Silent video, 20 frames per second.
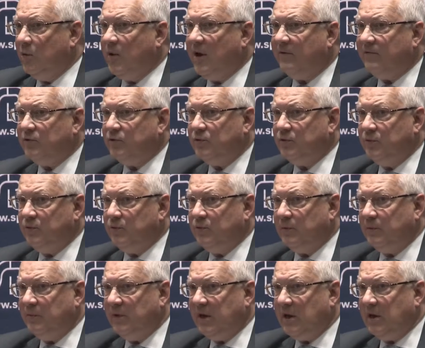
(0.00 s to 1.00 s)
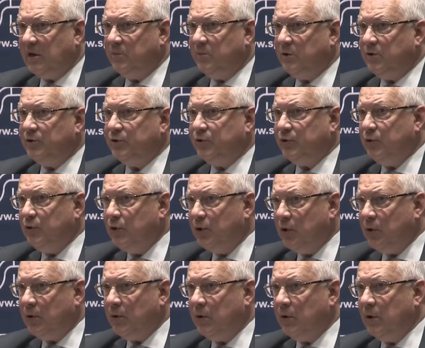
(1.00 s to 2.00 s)
We have to be able to
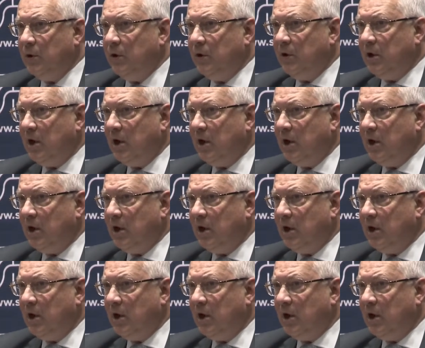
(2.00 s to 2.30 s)
know